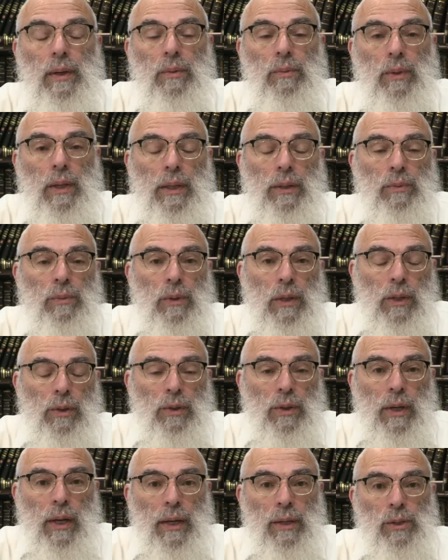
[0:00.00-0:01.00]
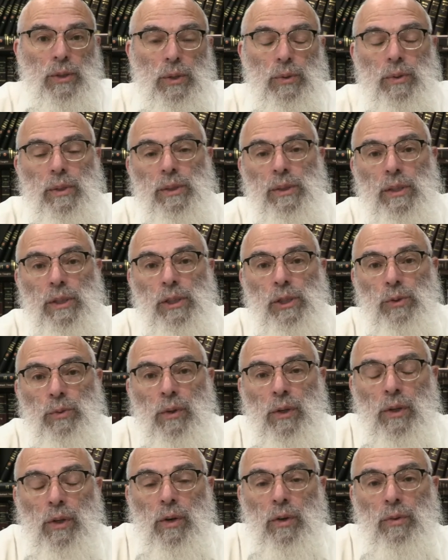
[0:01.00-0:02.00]
When we look at Jewish
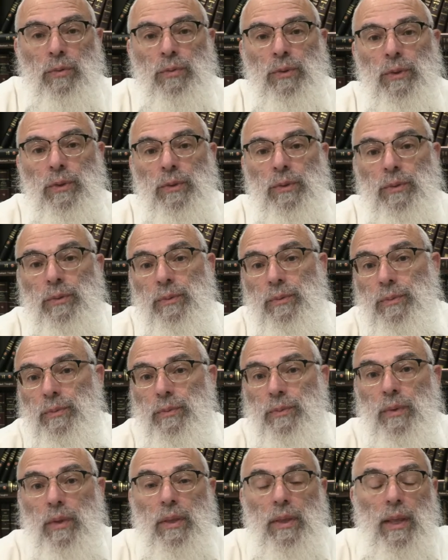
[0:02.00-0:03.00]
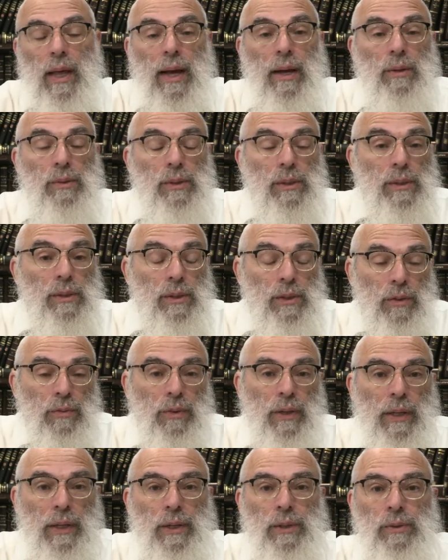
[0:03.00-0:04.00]
history over thousands of
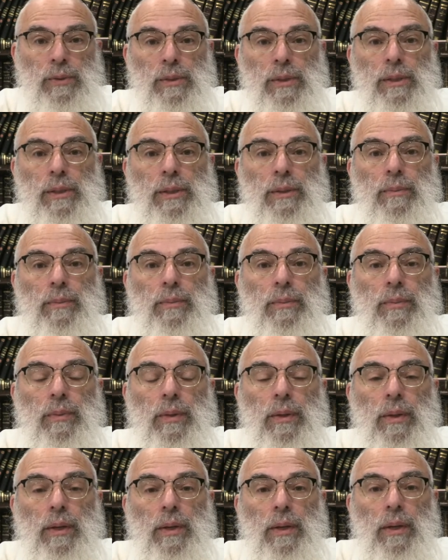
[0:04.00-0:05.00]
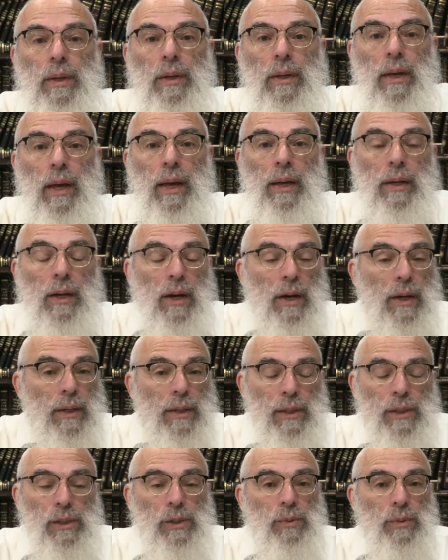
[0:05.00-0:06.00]
years, and our
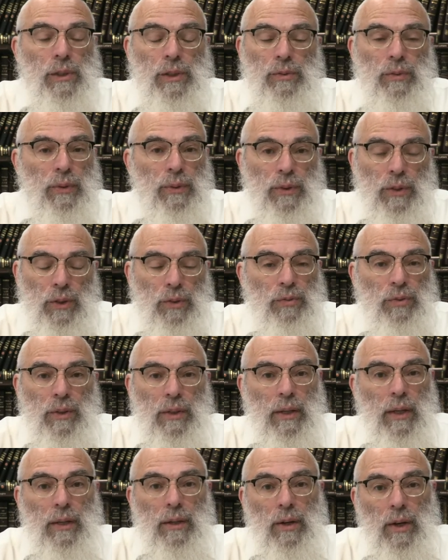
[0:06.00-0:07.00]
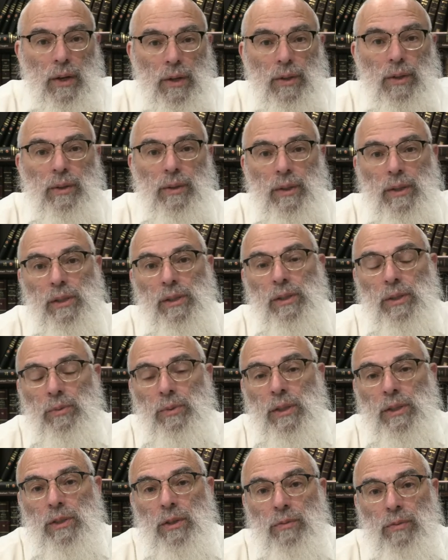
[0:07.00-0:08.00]
history is very different than other
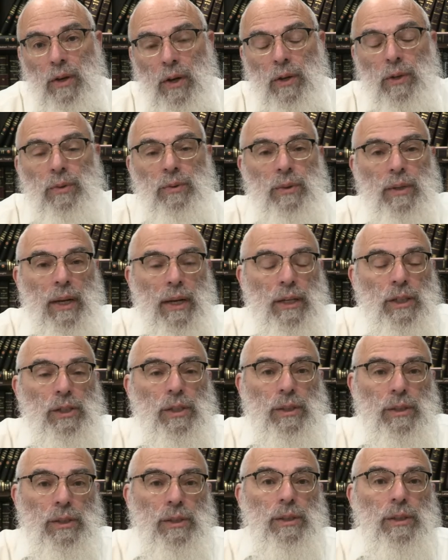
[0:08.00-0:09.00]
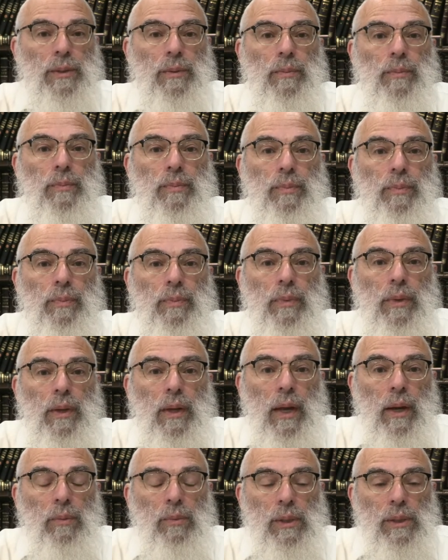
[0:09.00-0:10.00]
histories of other nations,
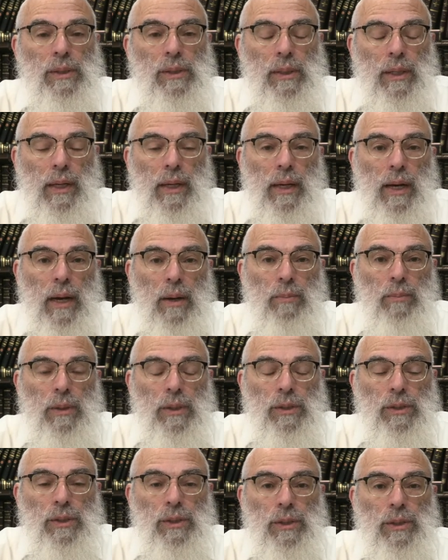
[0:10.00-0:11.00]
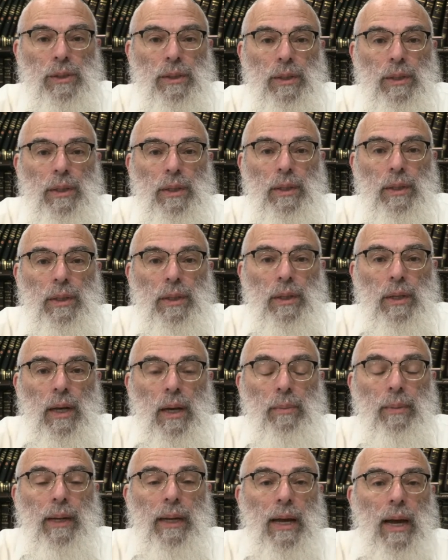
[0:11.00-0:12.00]
and we see how
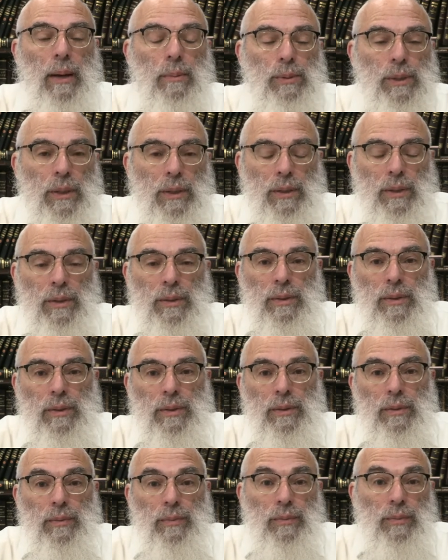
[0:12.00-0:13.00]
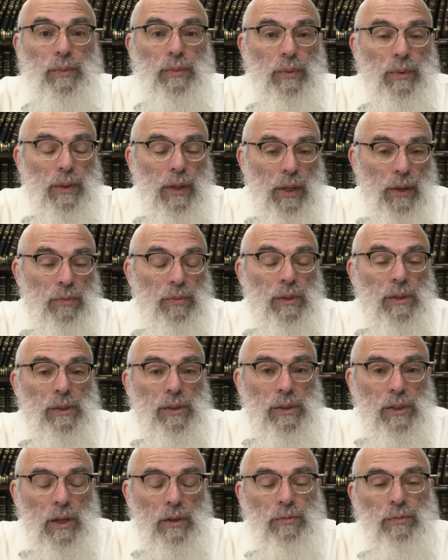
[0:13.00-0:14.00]
many obstacles, even
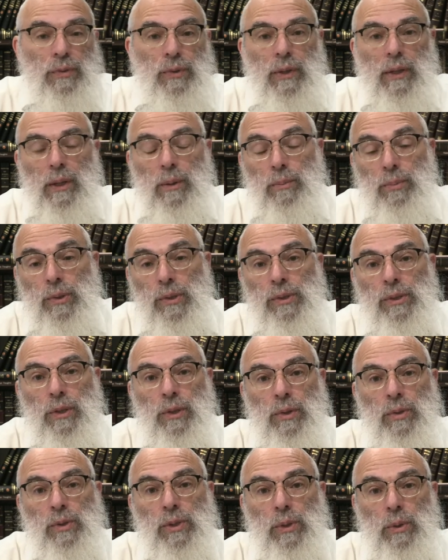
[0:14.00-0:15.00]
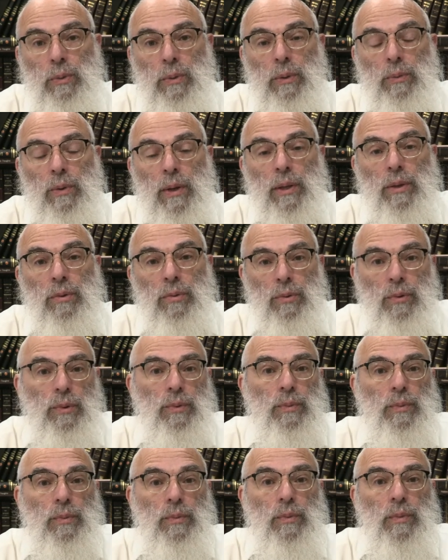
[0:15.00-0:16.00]
suffering and persecution we went through.